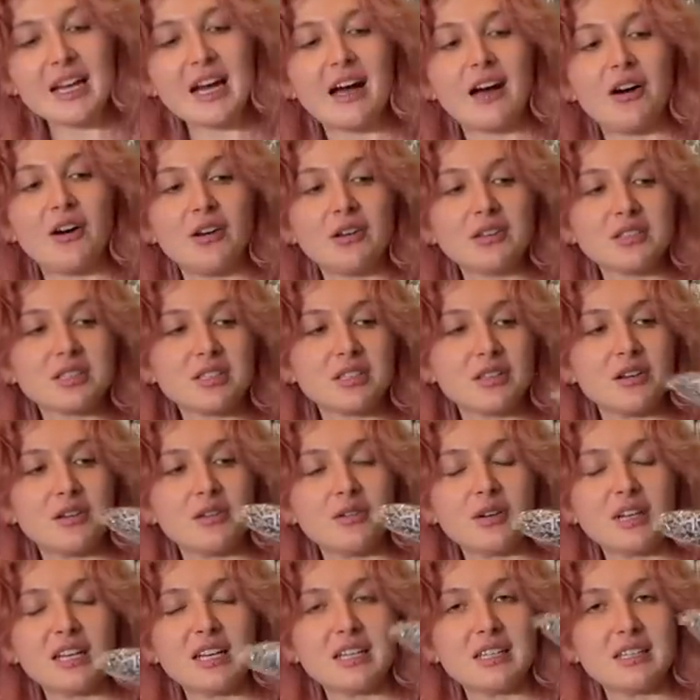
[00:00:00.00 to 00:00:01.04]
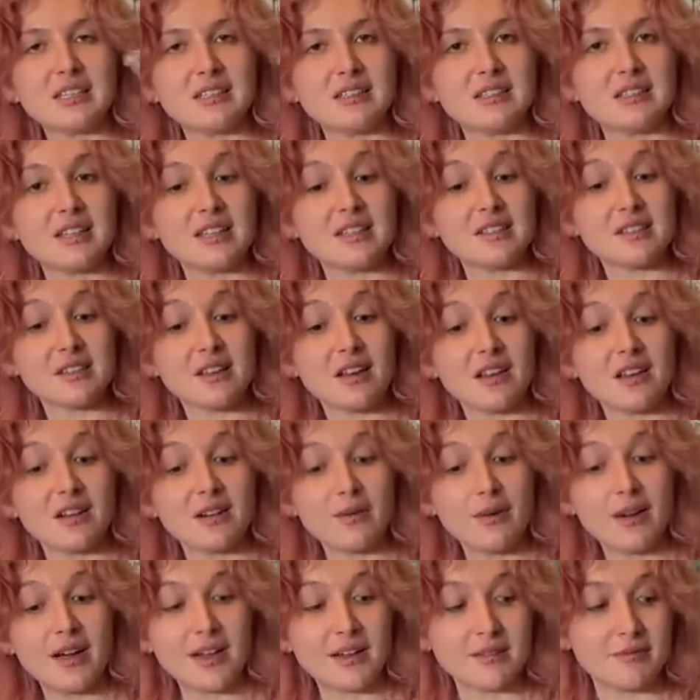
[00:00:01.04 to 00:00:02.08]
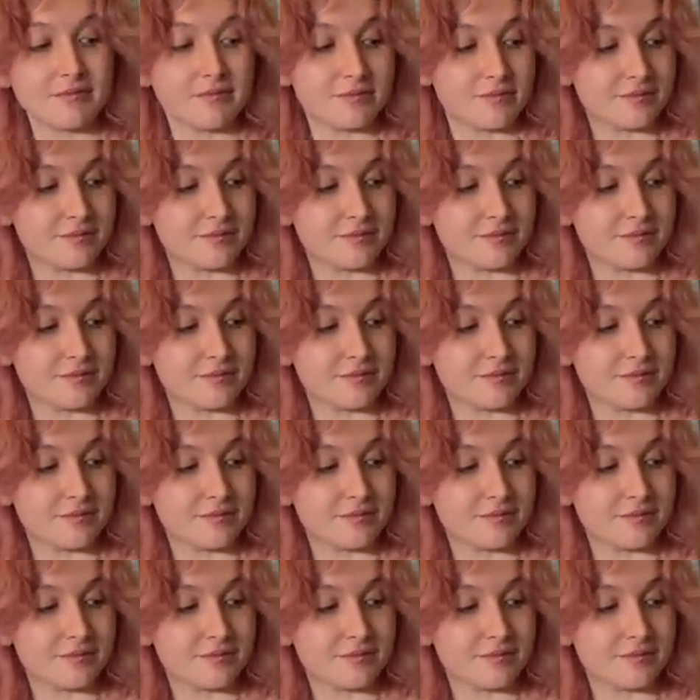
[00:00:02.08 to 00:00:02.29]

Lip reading: yeah, also in this colorway.